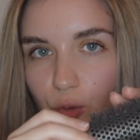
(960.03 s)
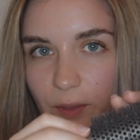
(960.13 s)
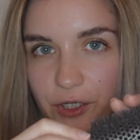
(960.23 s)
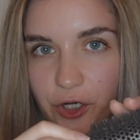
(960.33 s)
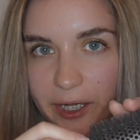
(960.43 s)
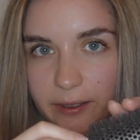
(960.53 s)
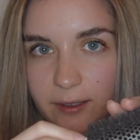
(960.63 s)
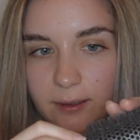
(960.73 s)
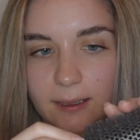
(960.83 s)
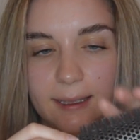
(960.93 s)
much
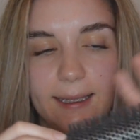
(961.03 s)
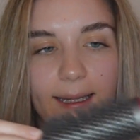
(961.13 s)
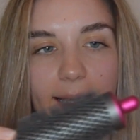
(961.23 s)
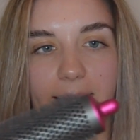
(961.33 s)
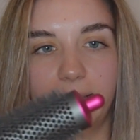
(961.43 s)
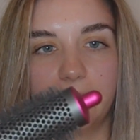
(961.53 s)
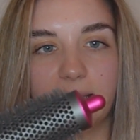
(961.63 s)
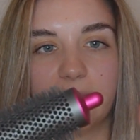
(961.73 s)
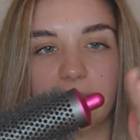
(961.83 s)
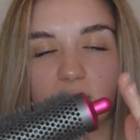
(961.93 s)
hair and
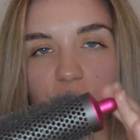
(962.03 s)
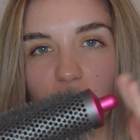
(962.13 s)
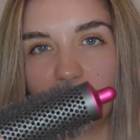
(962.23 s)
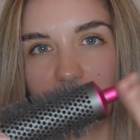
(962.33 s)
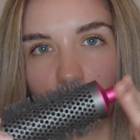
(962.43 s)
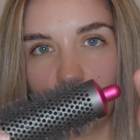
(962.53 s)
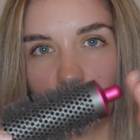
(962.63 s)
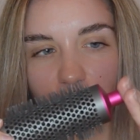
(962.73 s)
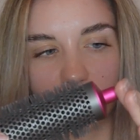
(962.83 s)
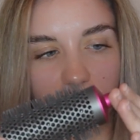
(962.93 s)
it gets really
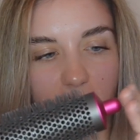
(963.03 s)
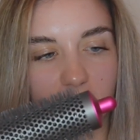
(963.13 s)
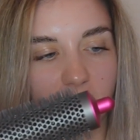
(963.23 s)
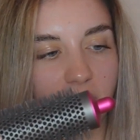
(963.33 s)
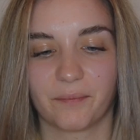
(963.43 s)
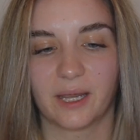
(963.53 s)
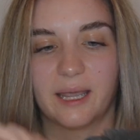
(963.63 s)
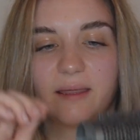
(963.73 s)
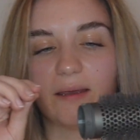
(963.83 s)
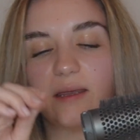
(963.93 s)
hot here,
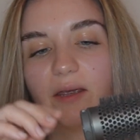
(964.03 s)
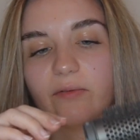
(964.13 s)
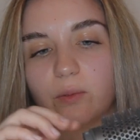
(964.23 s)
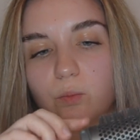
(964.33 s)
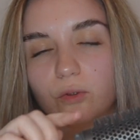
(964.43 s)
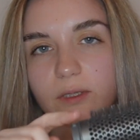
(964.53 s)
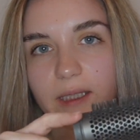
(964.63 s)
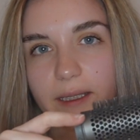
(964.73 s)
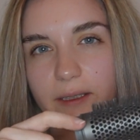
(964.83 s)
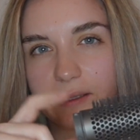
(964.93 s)
and it even pulls
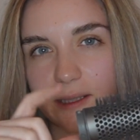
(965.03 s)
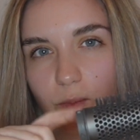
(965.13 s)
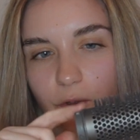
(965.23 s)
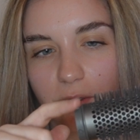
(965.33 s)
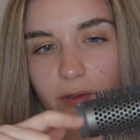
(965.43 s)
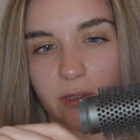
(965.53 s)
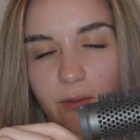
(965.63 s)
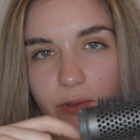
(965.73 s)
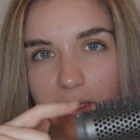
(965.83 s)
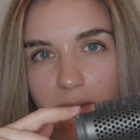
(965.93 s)
hair somewhere
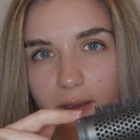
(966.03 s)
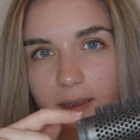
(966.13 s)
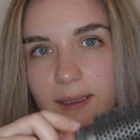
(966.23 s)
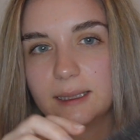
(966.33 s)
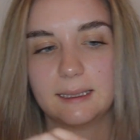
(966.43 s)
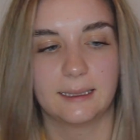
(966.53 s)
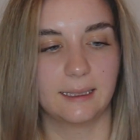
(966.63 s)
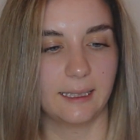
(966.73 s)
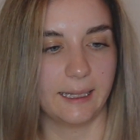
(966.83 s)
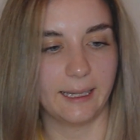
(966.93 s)
around here
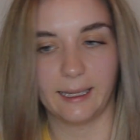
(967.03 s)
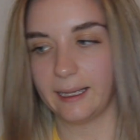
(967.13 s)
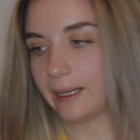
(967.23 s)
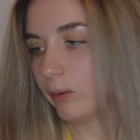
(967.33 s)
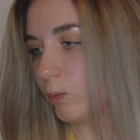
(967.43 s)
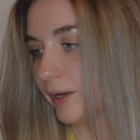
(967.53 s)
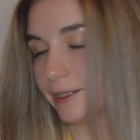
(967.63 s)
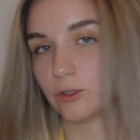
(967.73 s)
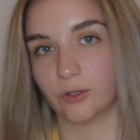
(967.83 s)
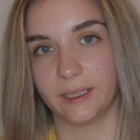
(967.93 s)
and where
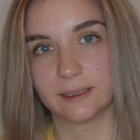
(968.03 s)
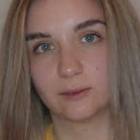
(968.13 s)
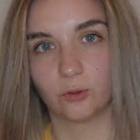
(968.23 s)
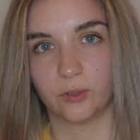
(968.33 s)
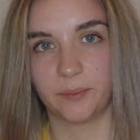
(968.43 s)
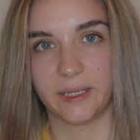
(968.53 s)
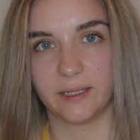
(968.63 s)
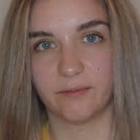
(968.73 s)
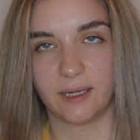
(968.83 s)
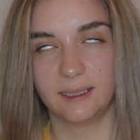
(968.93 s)
it connects to the main
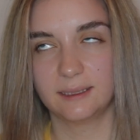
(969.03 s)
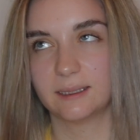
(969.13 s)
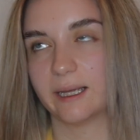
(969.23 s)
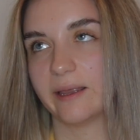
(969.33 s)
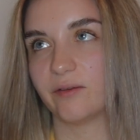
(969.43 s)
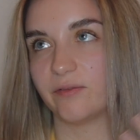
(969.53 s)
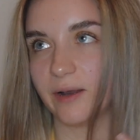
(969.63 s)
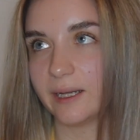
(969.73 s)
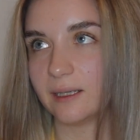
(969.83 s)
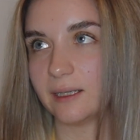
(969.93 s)
device. And
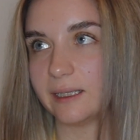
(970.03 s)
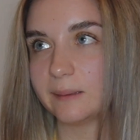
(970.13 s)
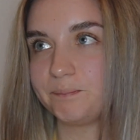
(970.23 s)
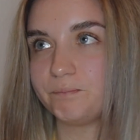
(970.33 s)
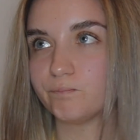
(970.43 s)
finally,